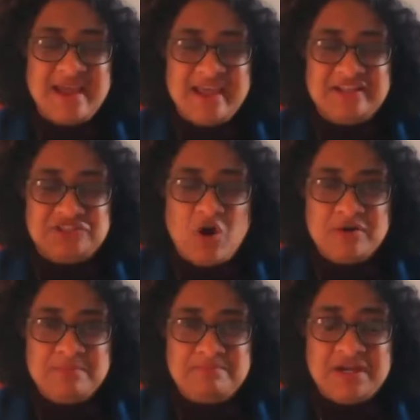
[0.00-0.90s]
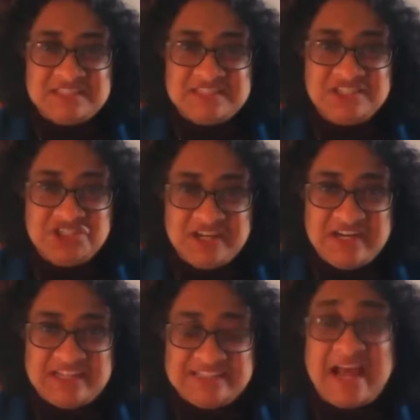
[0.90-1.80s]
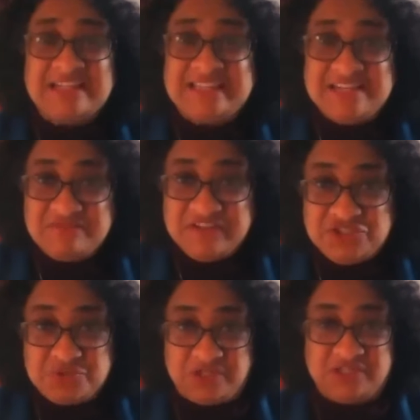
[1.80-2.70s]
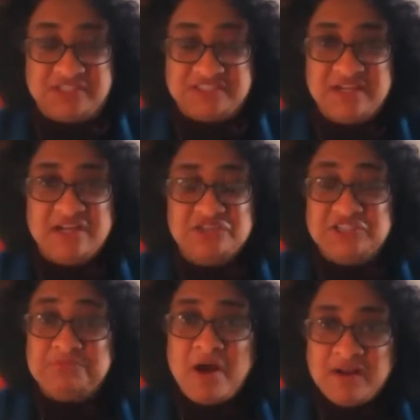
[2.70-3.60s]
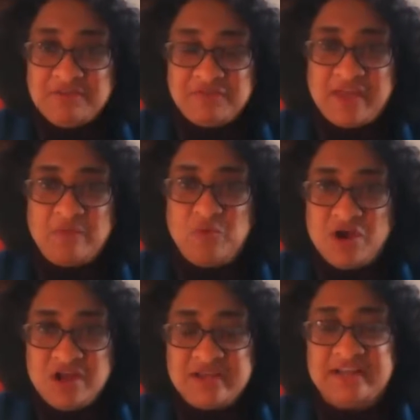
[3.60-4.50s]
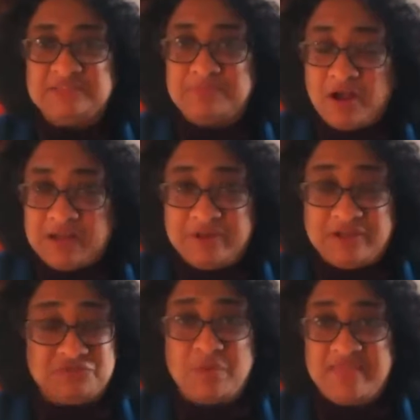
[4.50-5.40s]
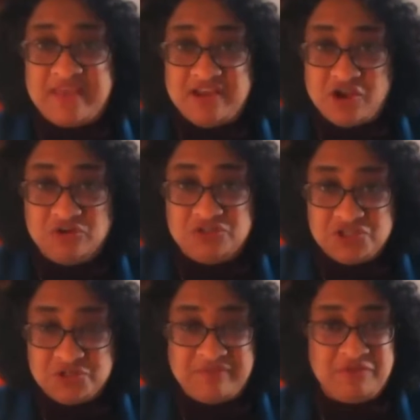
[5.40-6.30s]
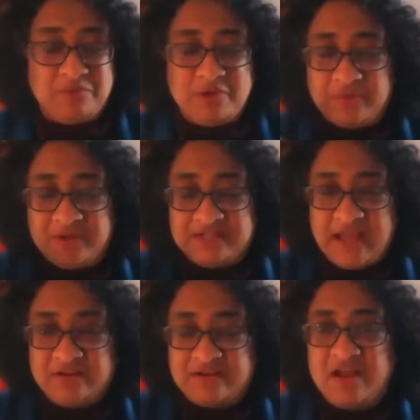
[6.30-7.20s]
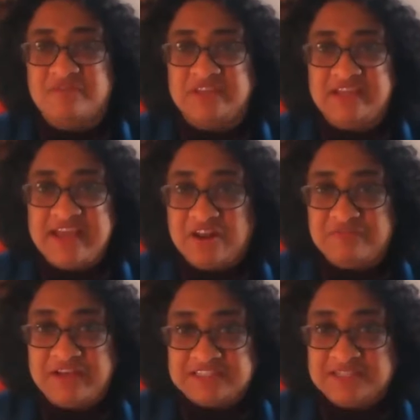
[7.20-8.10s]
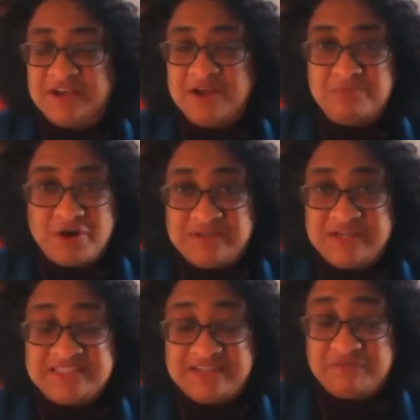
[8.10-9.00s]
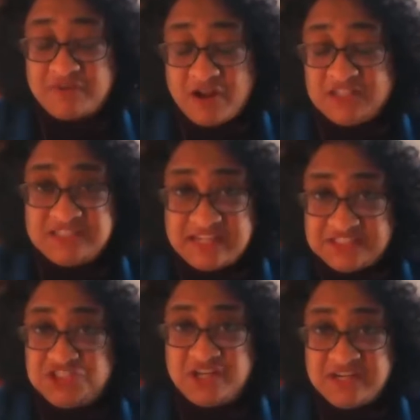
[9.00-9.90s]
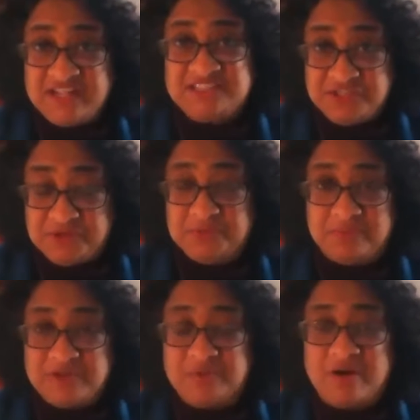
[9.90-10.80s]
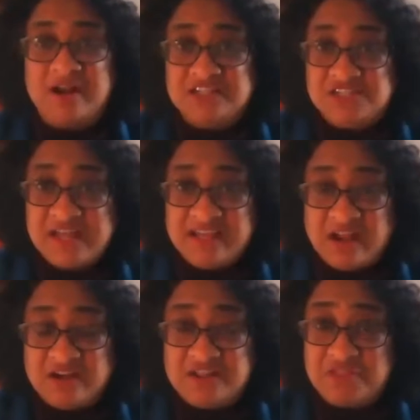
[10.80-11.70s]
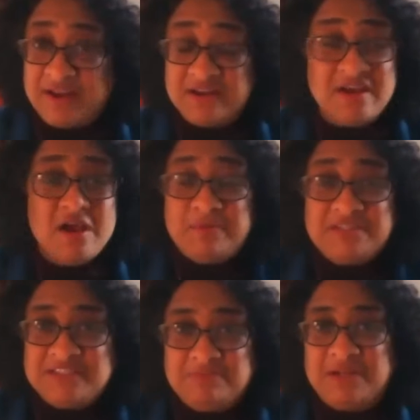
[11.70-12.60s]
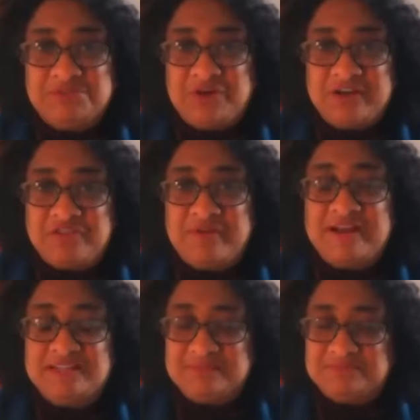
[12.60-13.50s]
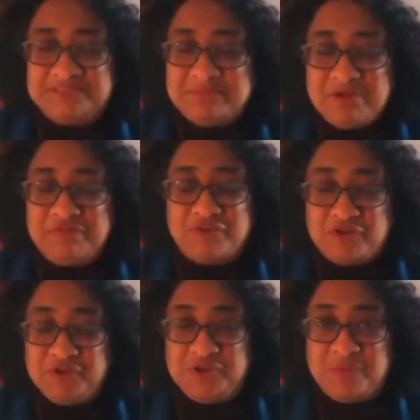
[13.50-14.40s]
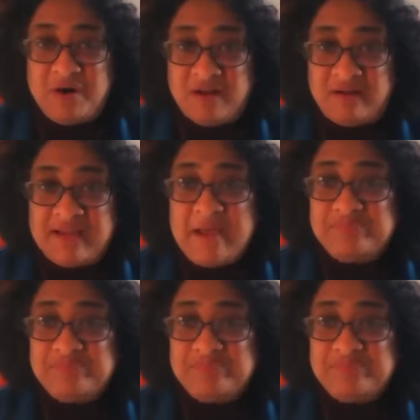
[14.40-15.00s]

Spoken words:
is on personal journalists as individuals. So it's partly for their work, and it's partly because where they go to. If you go and cover the yellow vest protests in France as a journalist, you are under threat, but sometimes you're under threat simply for who you are.